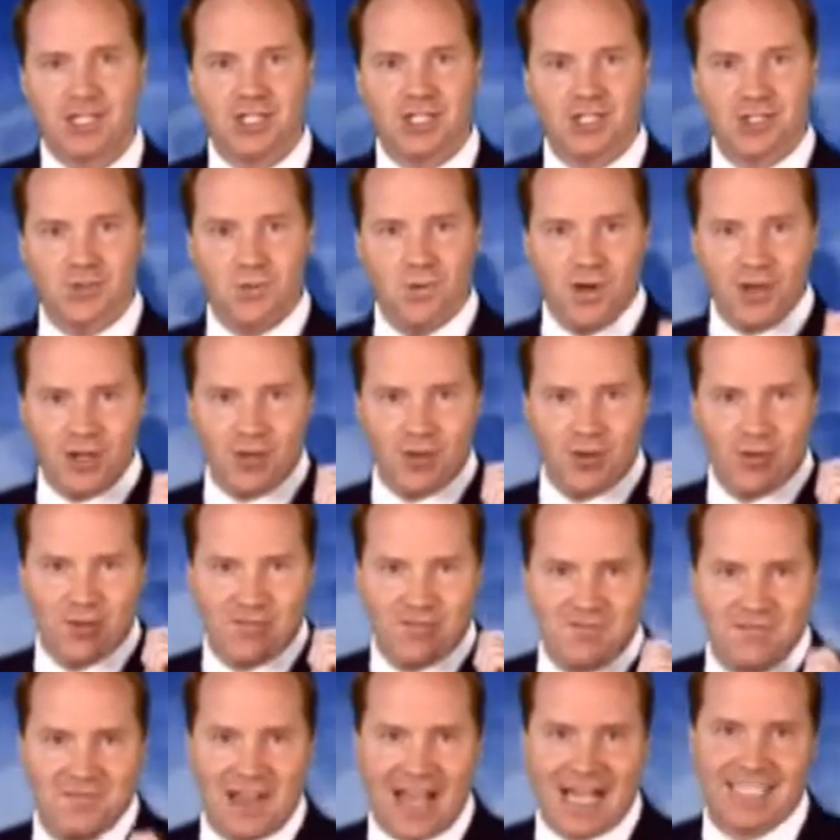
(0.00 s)
Do you want to know the
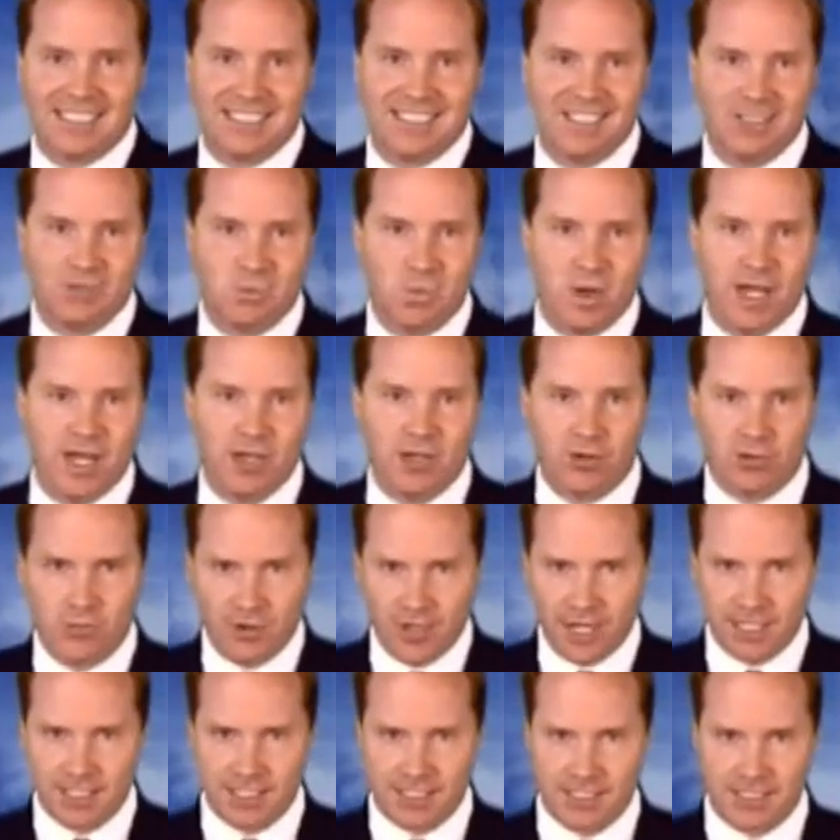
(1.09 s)
fastest way to
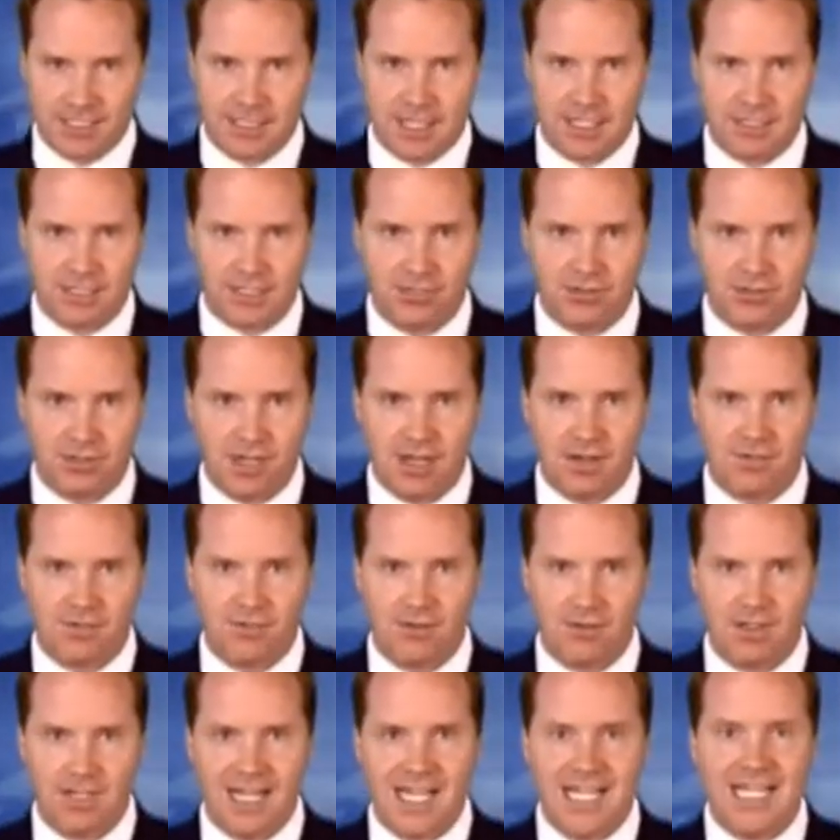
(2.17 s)
create success in your life?
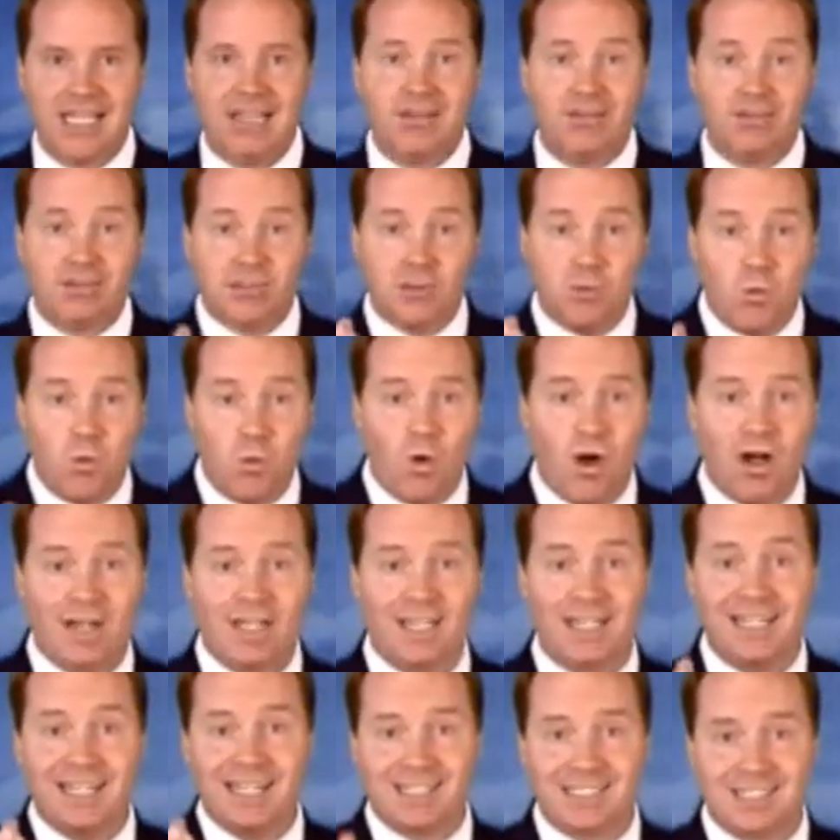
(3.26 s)
There is
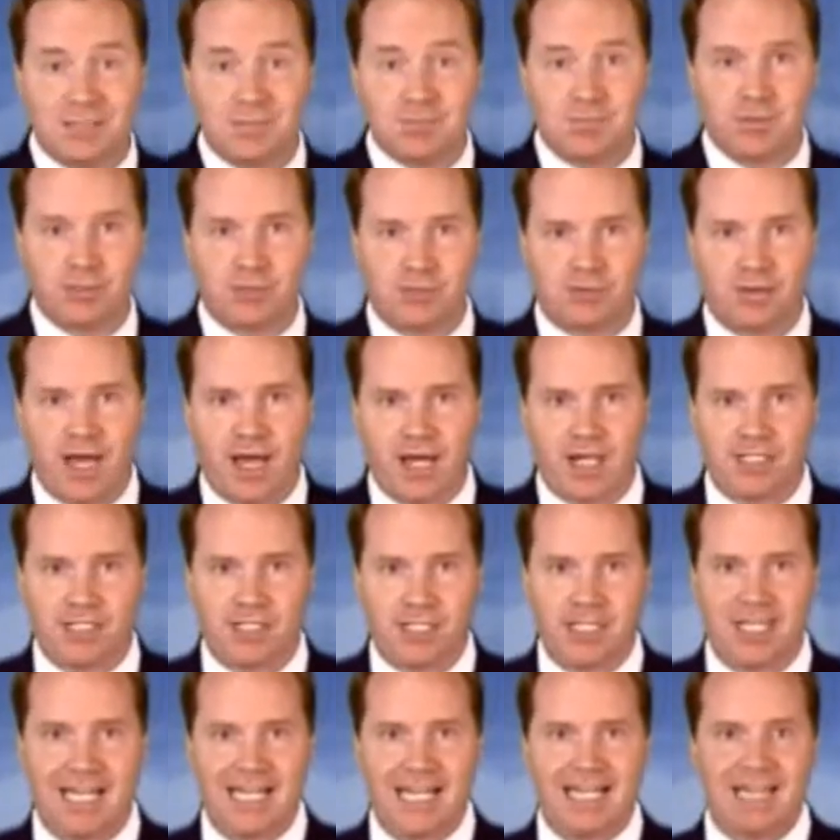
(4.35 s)
one simple strategy
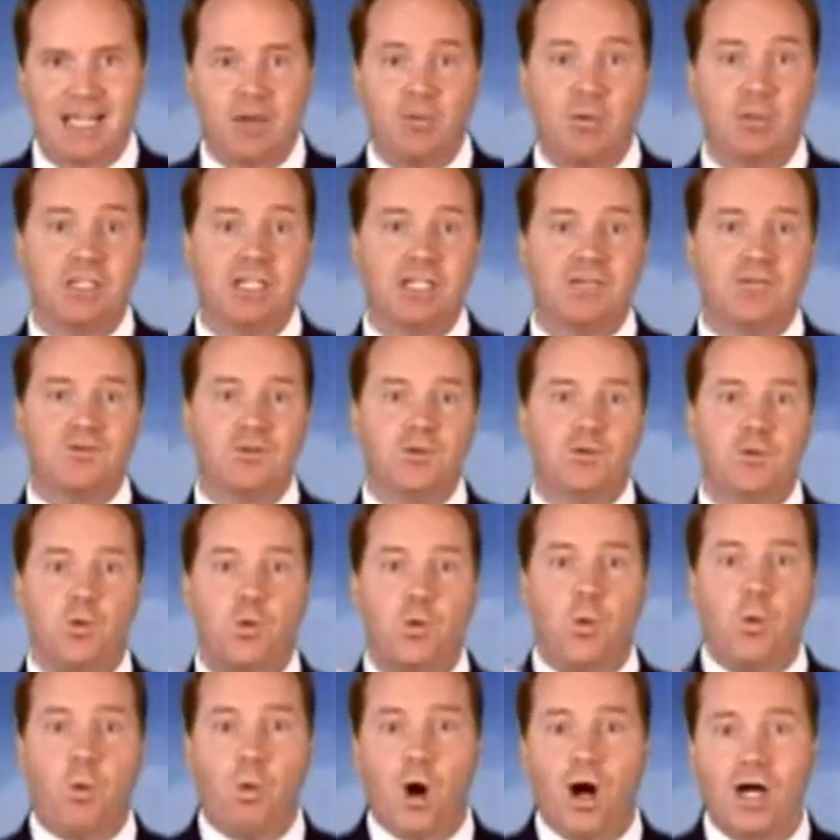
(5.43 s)
that will give you
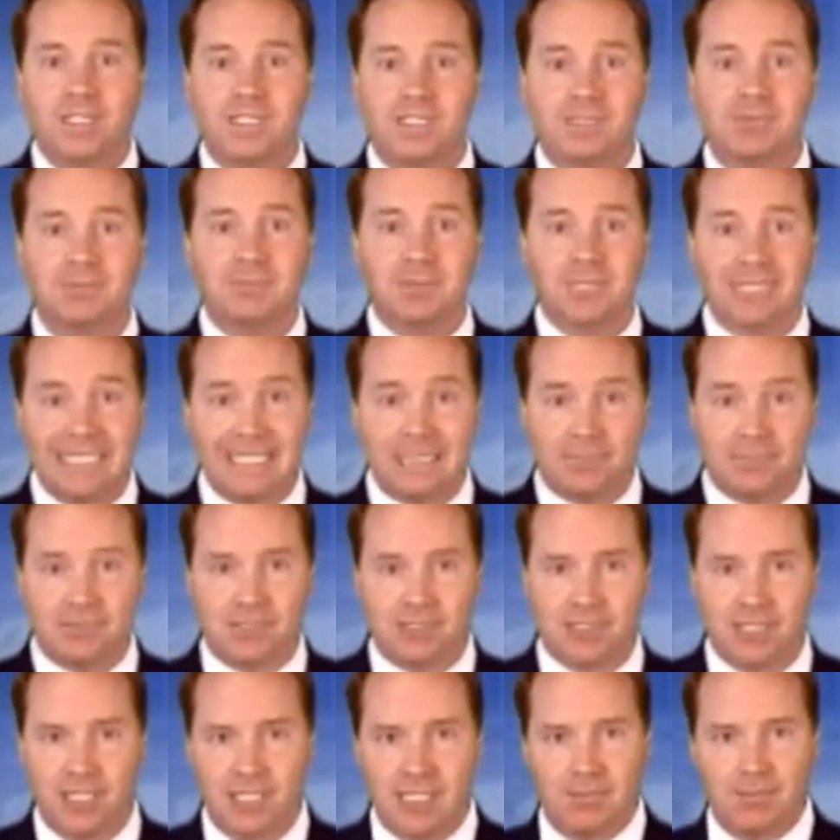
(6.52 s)
quantum leaps
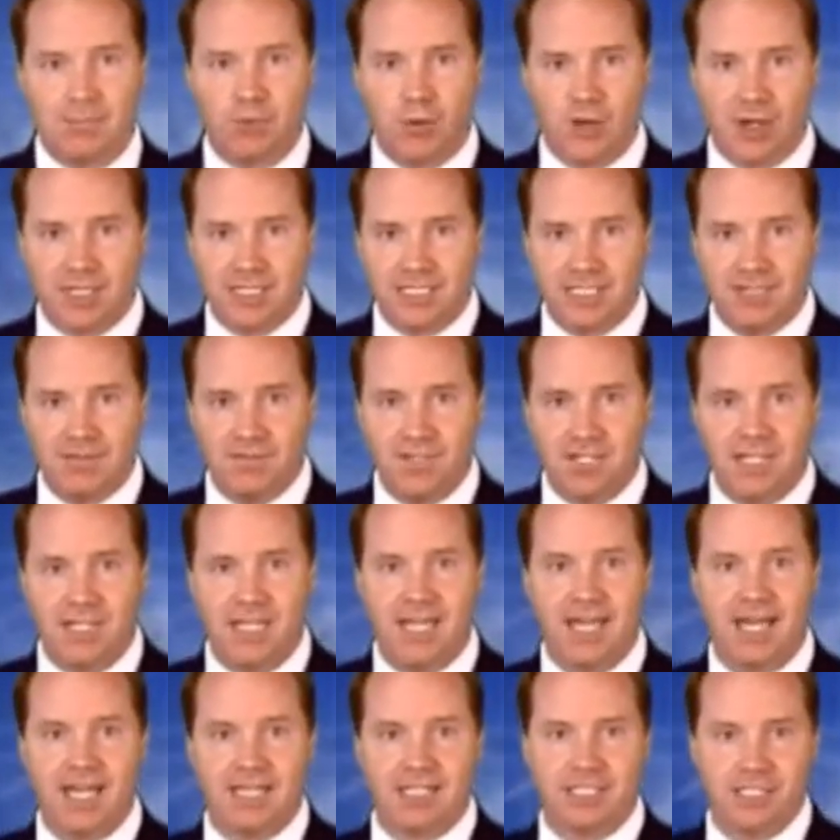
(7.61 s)
in productivity
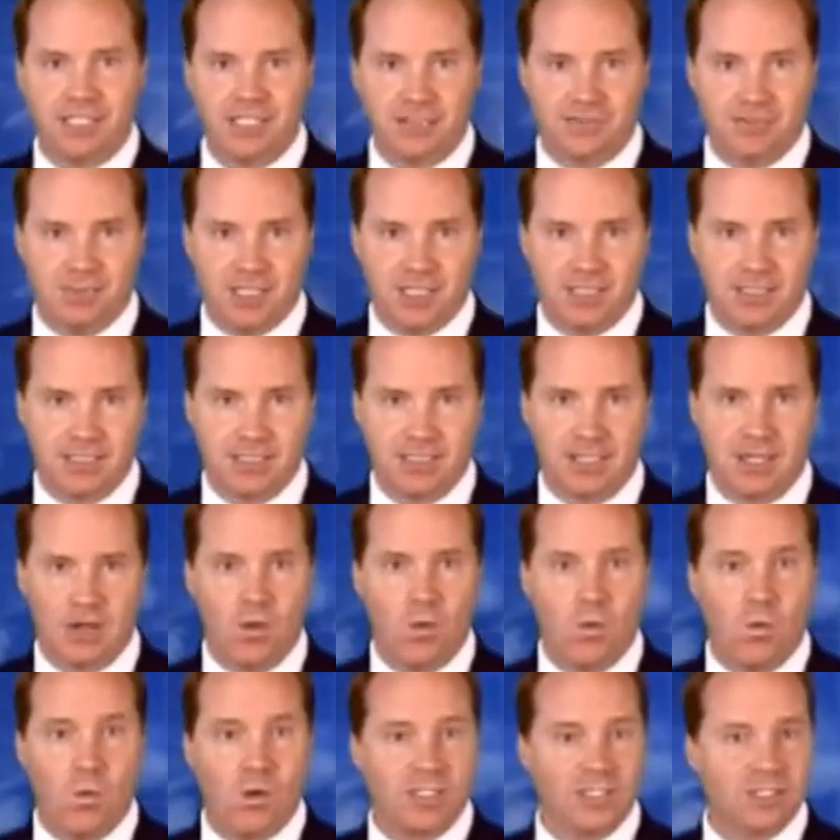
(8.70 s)
and achievement.
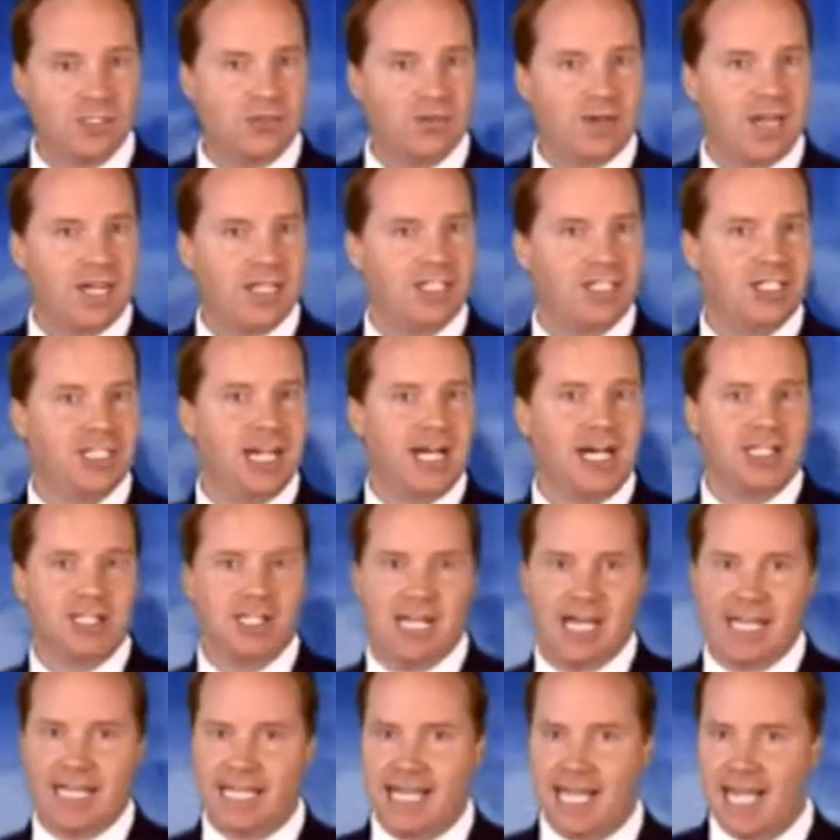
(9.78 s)
One strategy
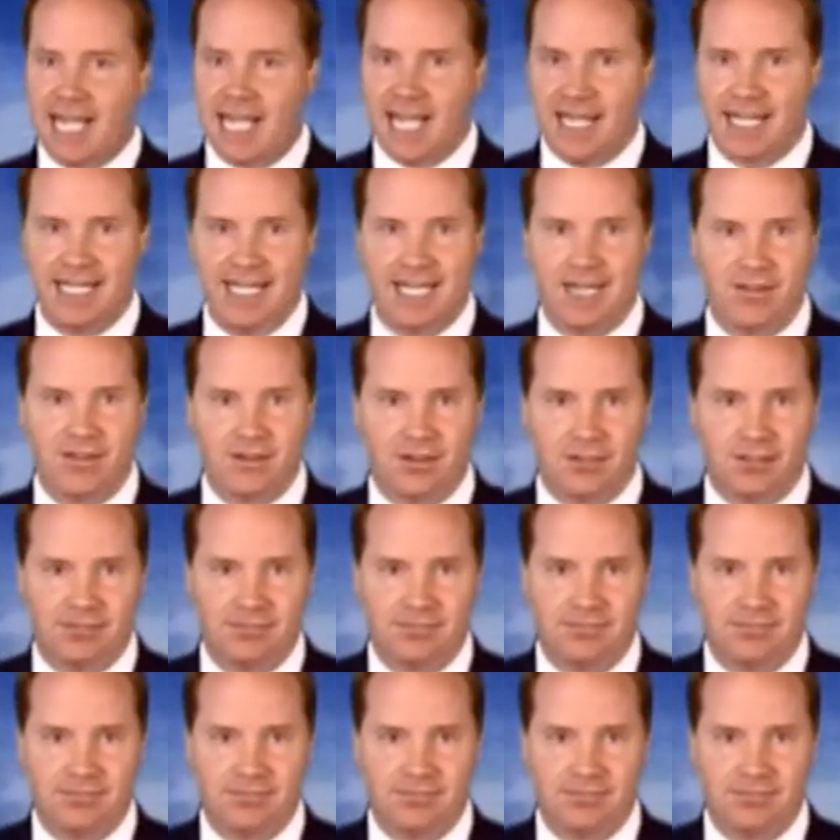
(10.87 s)
unlike any other.